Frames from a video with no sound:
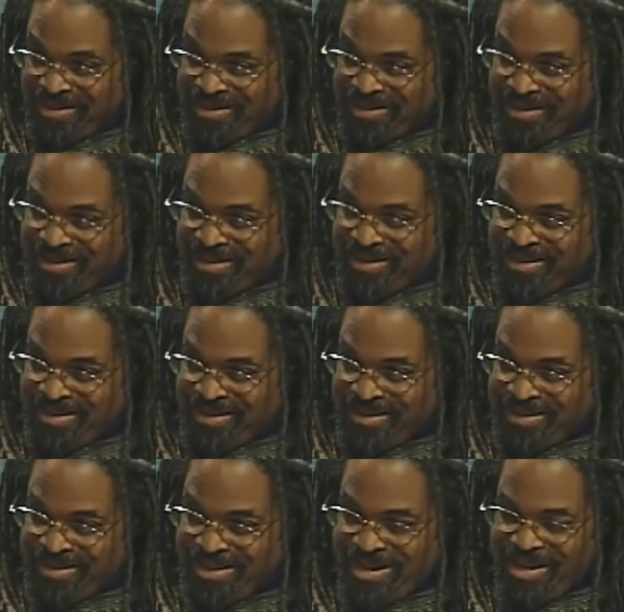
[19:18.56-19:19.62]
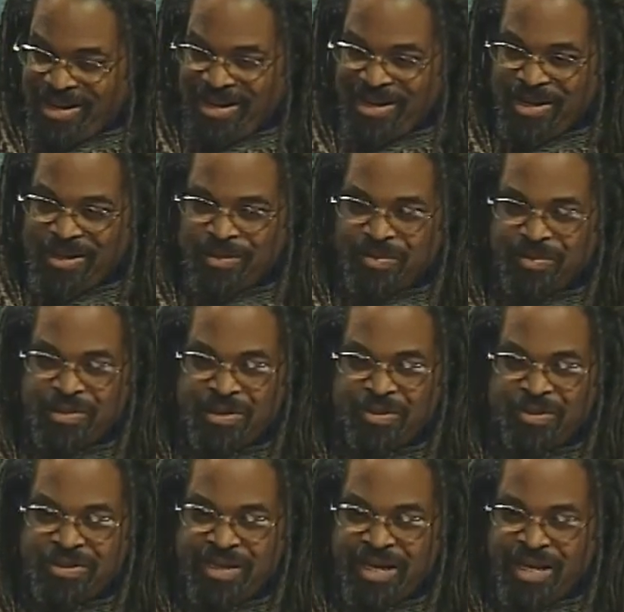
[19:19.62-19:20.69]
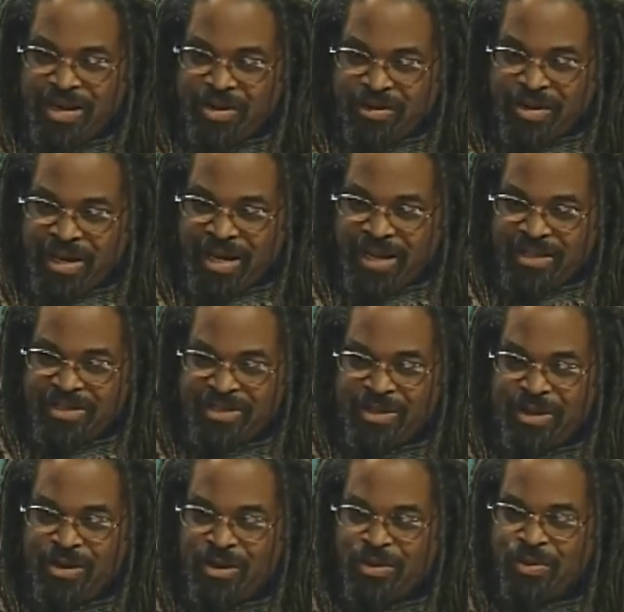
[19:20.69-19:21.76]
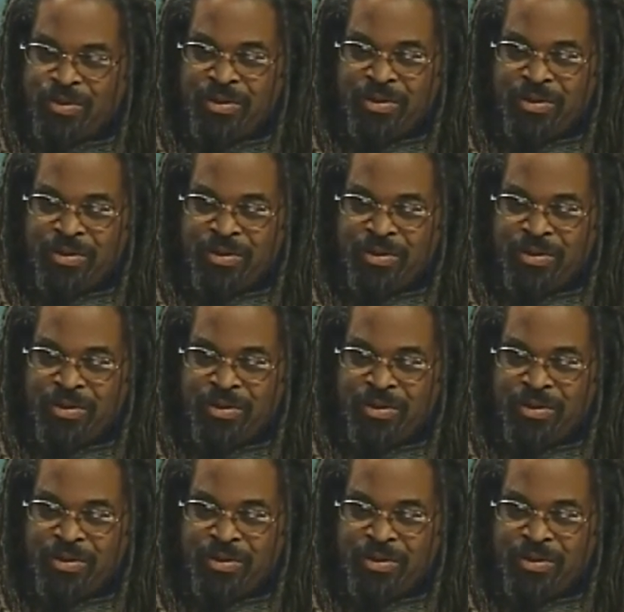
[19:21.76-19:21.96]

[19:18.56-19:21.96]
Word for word: Yeah. Uh, she was saying, okay, so